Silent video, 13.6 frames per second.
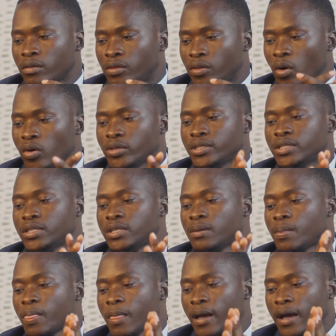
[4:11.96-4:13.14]
those
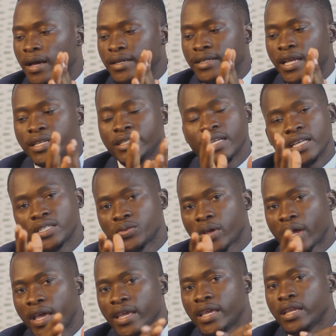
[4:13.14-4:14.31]
dangers we
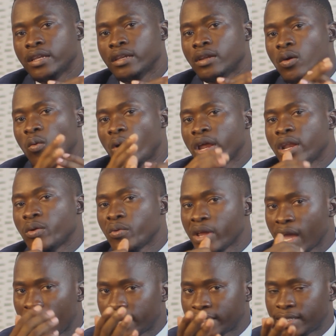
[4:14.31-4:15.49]
are in when we
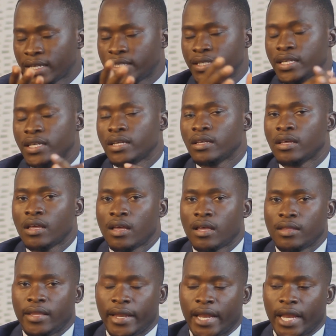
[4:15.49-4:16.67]
are accessing
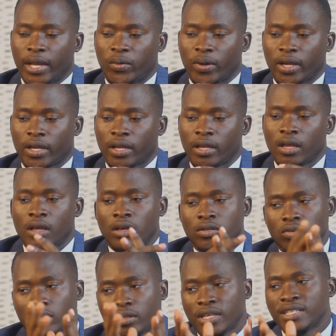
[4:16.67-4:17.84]
the network.
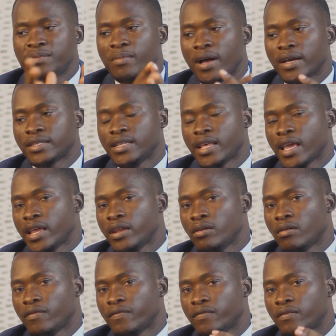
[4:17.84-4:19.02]
So this marks the end
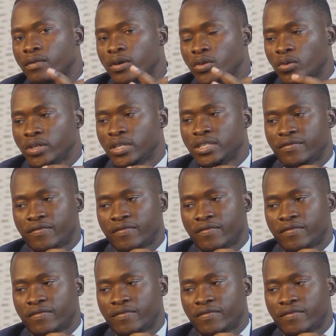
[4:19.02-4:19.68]
of Unit